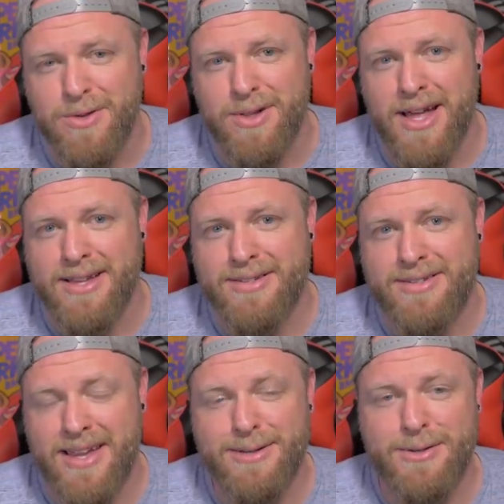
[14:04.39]
over the
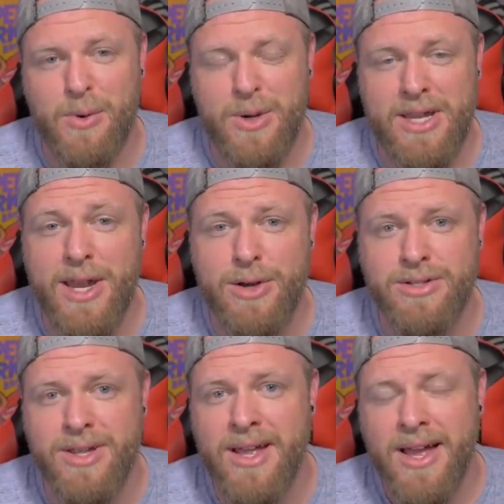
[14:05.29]
last 10 to 20
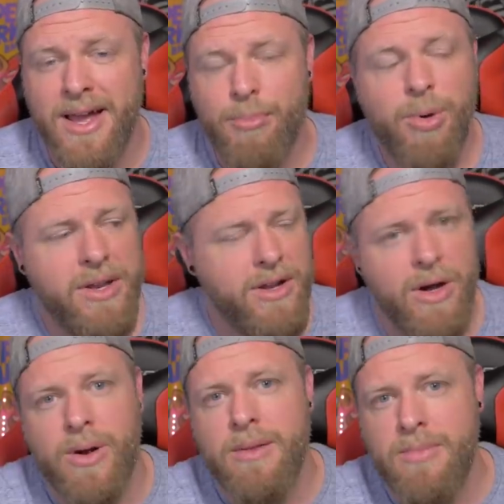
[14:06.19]
years. But, you
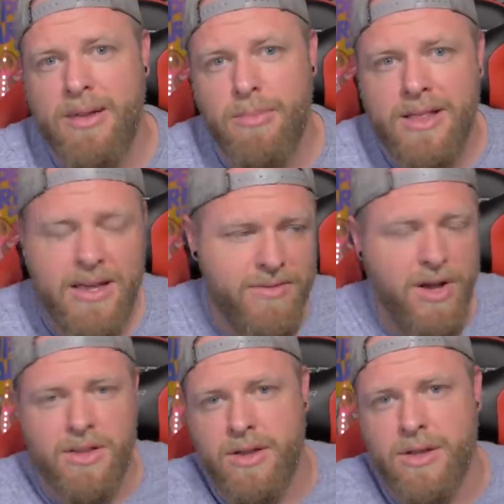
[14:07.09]
know, I make my living
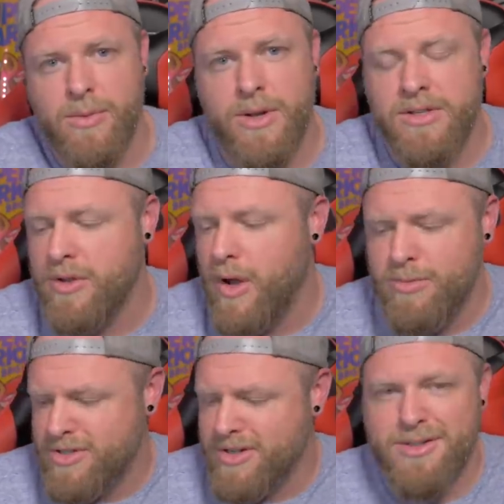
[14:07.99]
on the other one, so I'm
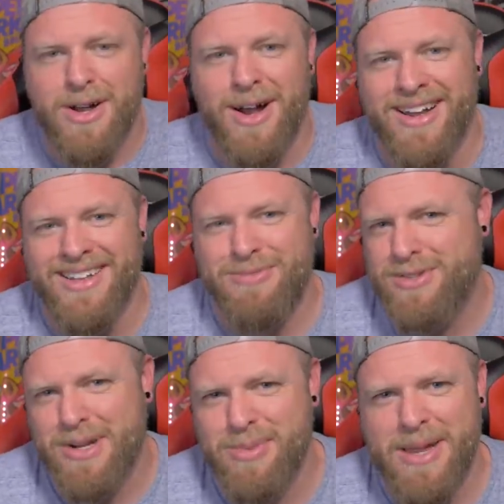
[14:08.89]
just gonna
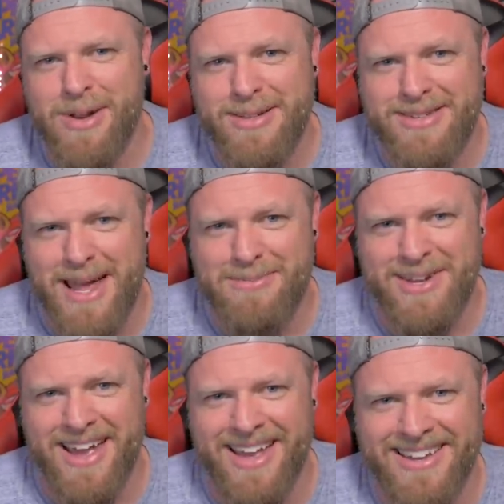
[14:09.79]
blame it on
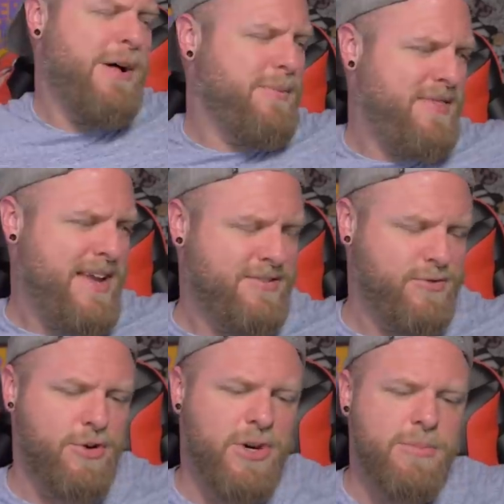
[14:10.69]
Snapchat. Well, thanks
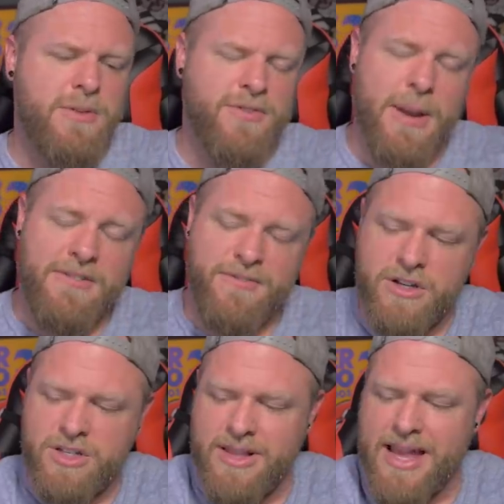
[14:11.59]
for joining me for my
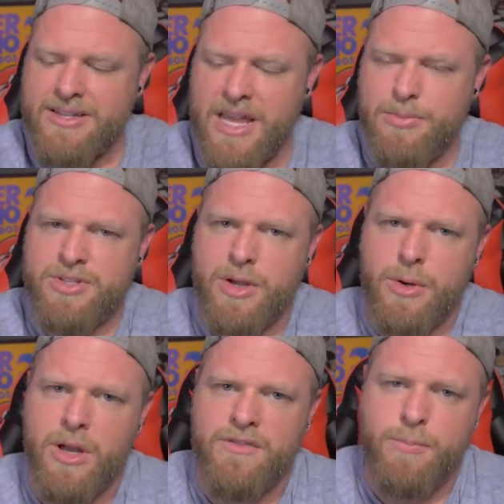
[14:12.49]
first and last
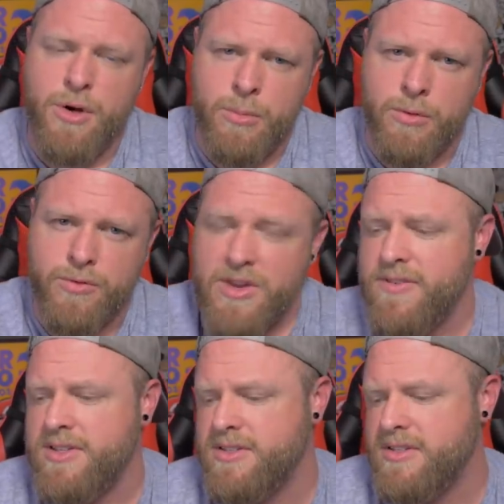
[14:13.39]
episode of Boomer
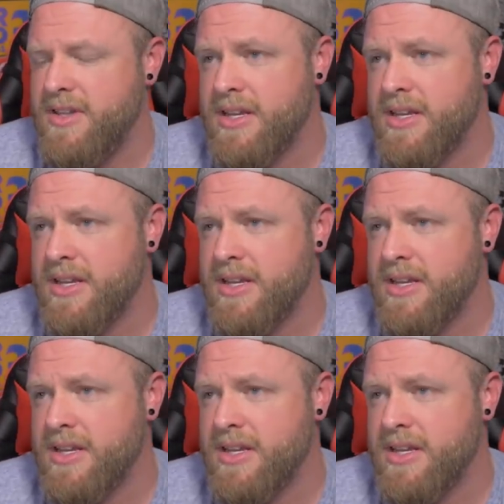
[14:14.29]
Revisits